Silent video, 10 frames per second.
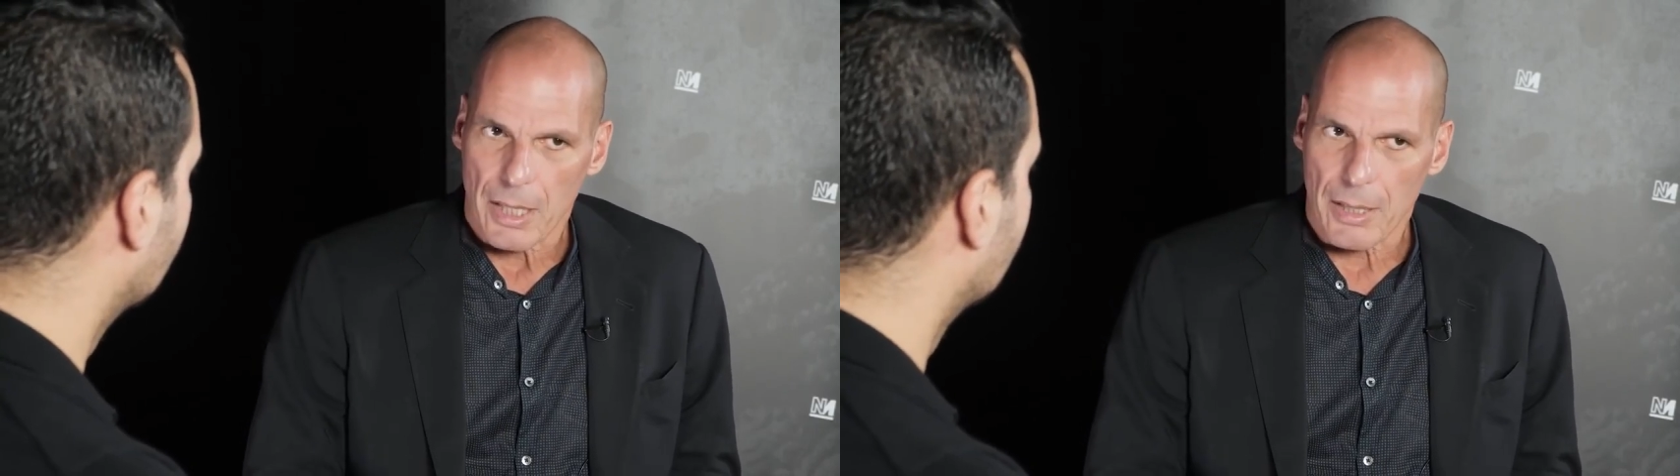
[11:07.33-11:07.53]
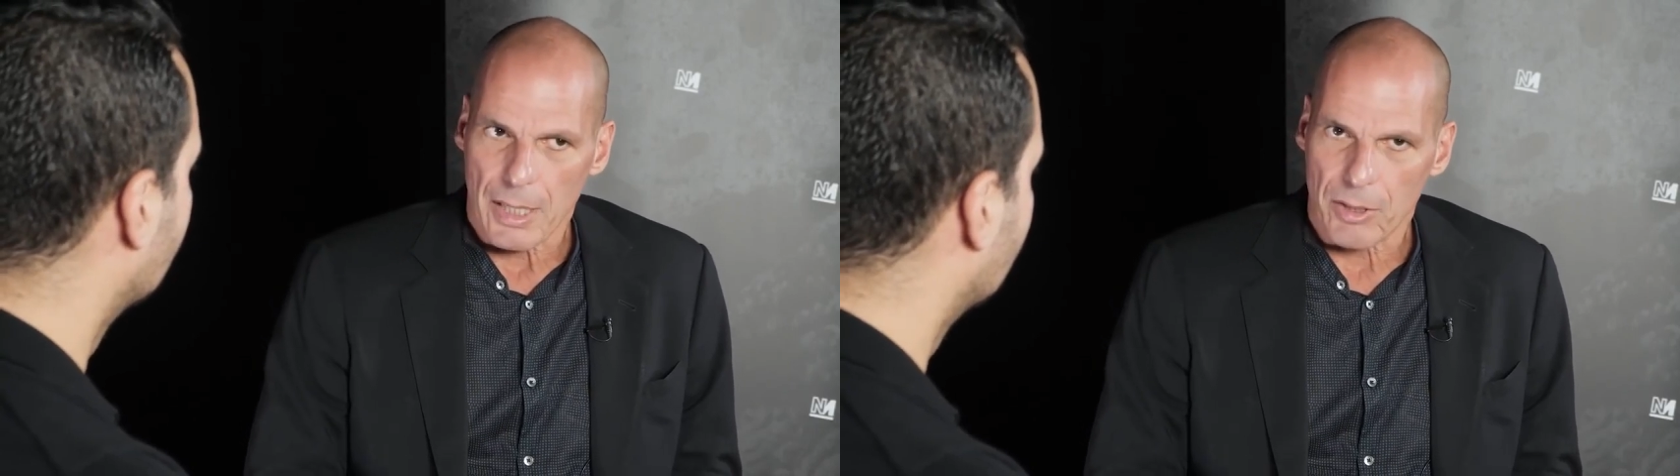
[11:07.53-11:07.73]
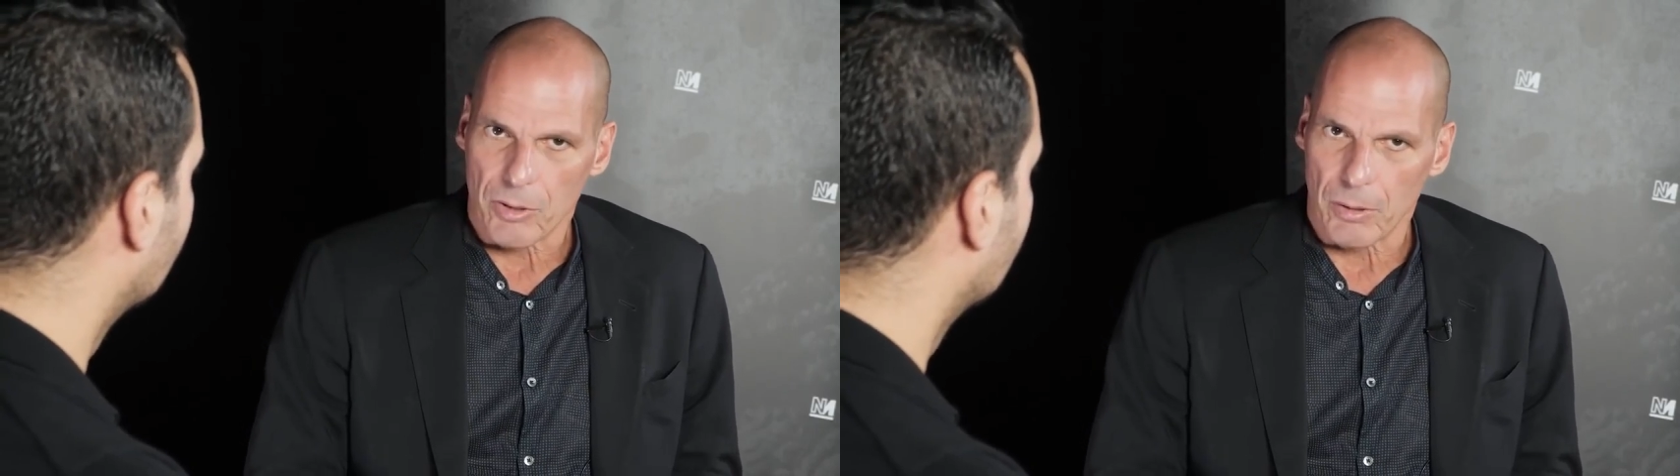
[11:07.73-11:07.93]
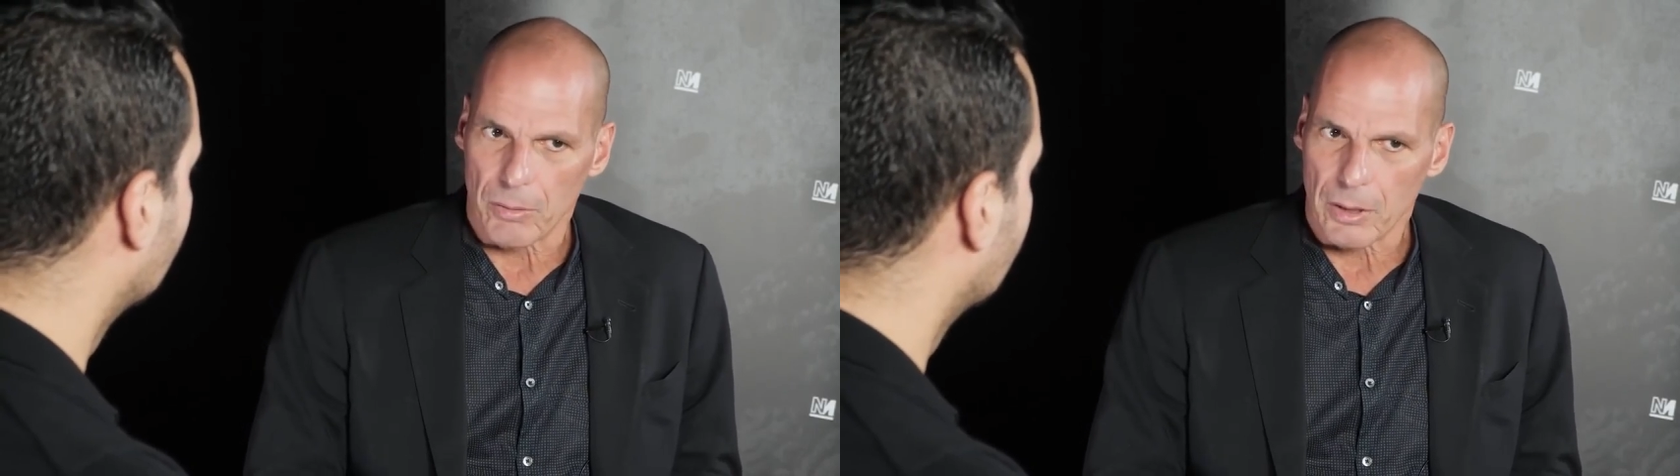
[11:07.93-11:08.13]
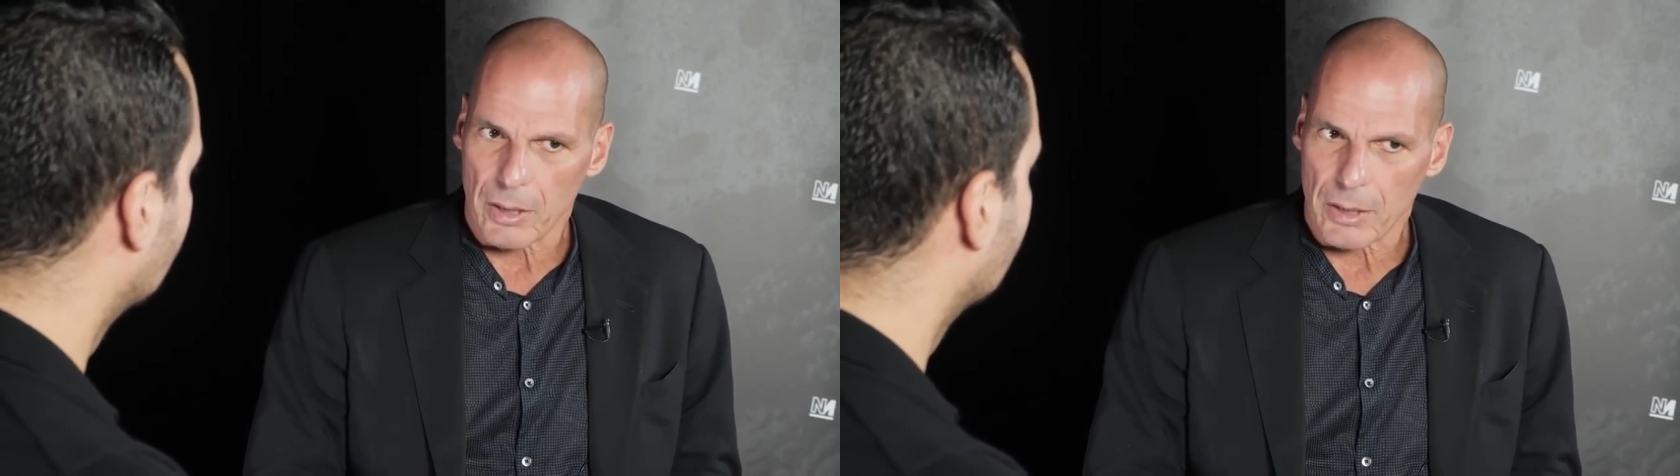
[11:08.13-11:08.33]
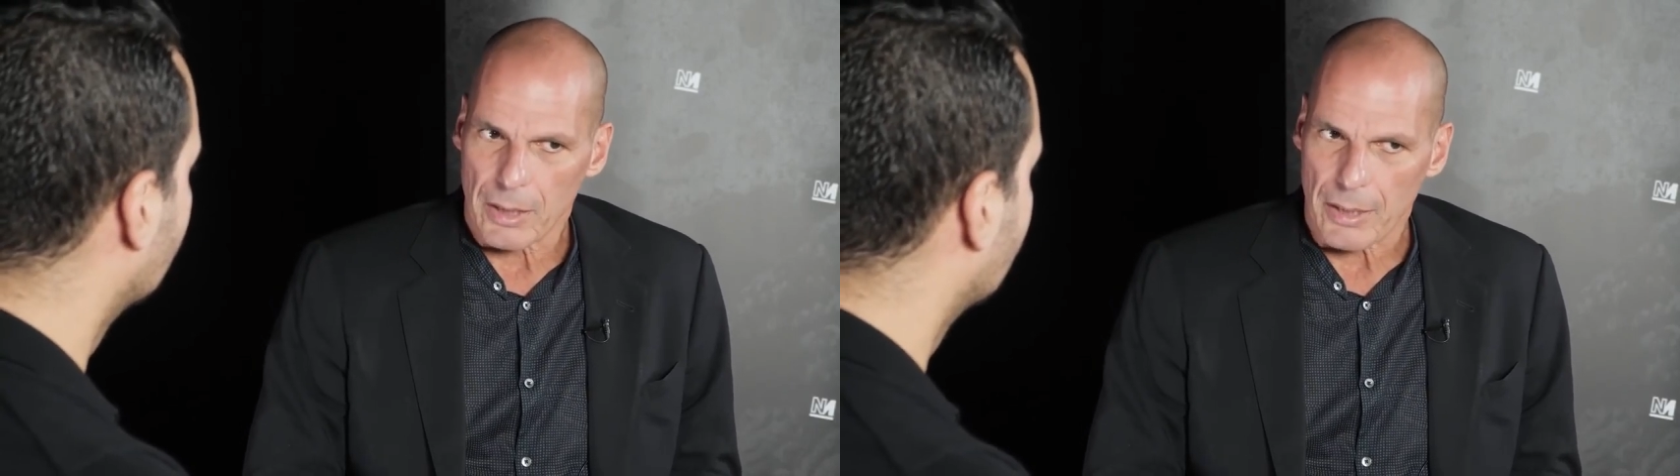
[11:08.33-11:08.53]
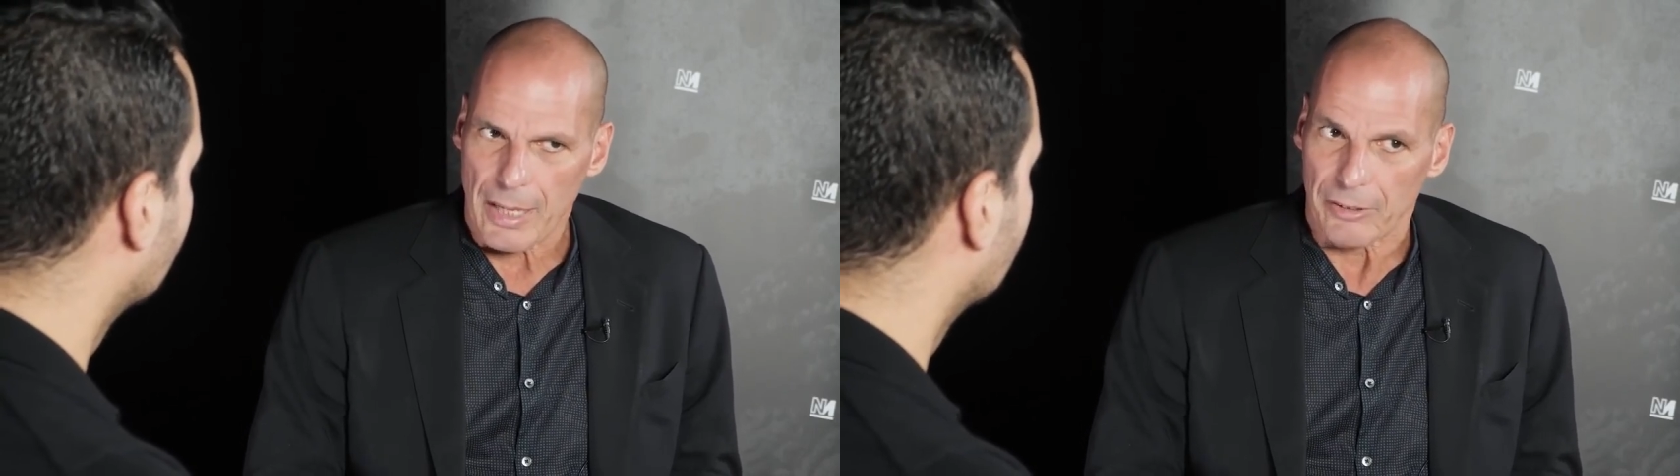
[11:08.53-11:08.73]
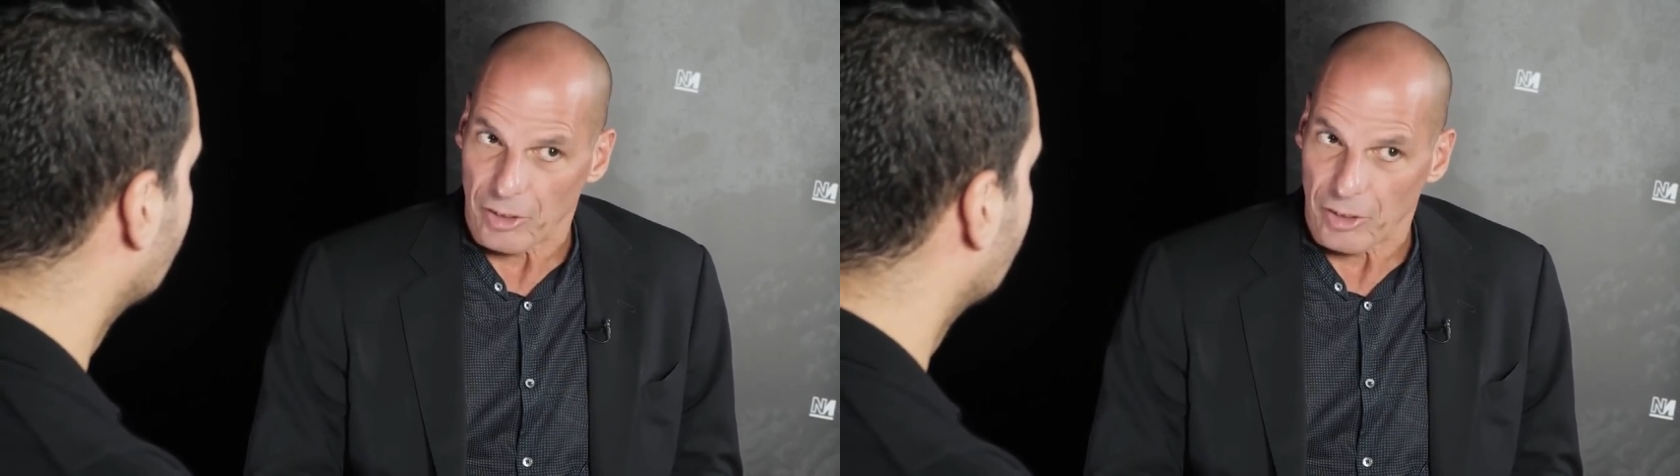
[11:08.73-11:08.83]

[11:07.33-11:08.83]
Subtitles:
They are